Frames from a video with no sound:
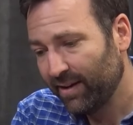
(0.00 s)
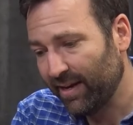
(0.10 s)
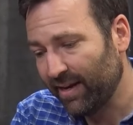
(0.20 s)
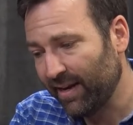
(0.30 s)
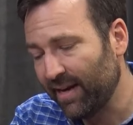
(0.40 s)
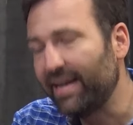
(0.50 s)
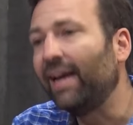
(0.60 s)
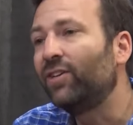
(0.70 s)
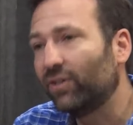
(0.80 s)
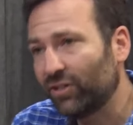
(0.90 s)
in a, in a
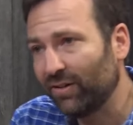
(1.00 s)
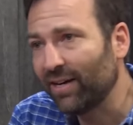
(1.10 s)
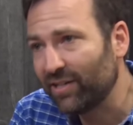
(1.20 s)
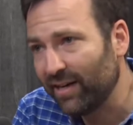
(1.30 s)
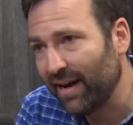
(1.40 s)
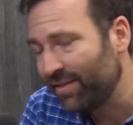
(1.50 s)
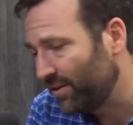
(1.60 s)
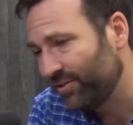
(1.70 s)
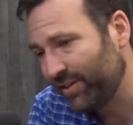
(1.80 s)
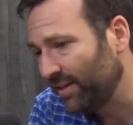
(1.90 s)
dangerous direction. I
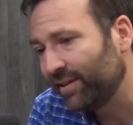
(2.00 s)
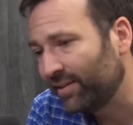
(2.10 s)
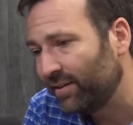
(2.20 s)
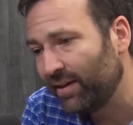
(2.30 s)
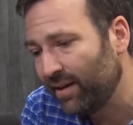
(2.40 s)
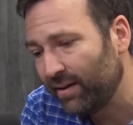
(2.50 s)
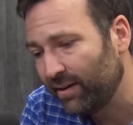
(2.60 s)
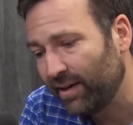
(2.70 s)
think you're seeing this in a, in,